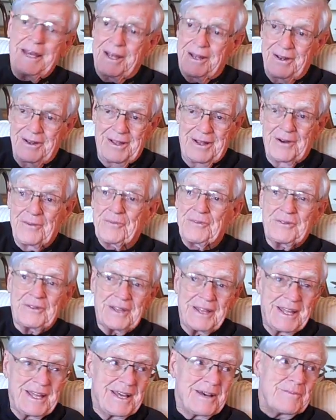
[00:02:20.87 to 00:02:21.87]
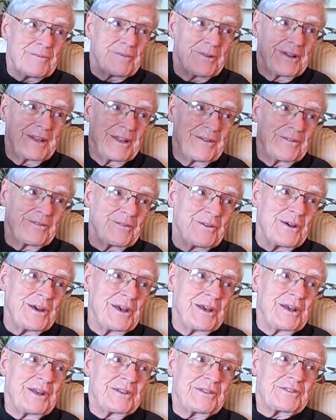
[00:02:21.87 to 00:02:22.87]
and helpful to him when he
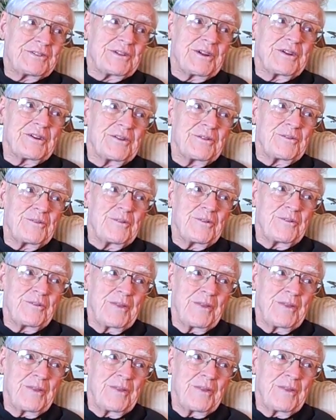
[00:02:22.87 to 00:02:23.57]
started.